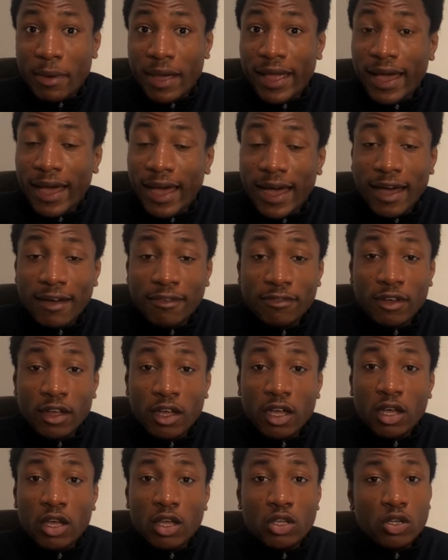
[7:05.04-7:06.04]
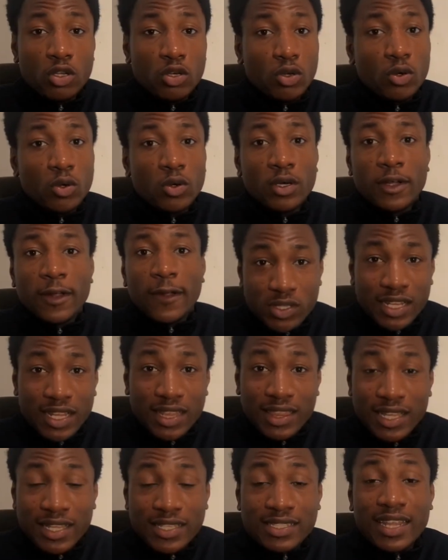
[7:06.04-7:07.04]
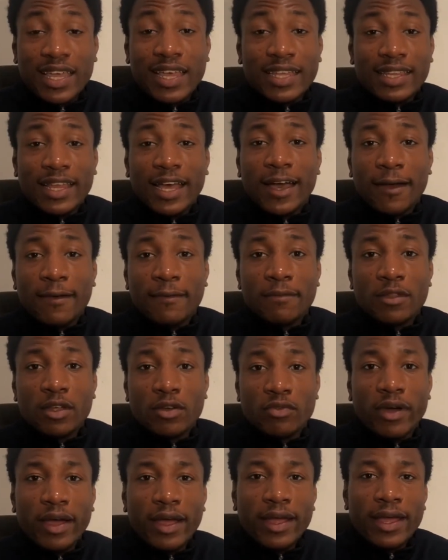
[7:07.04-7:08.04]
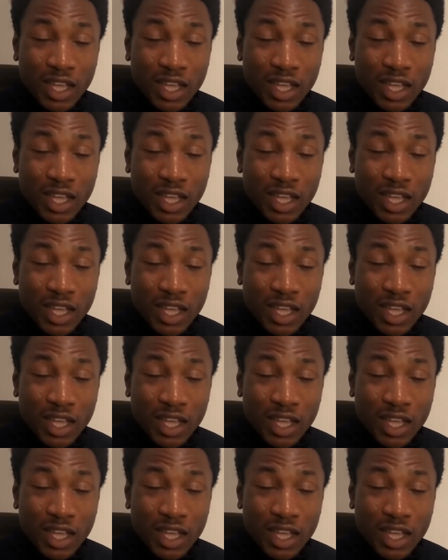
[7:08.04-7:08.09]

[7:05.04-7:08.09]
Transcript: have, and things like that, right?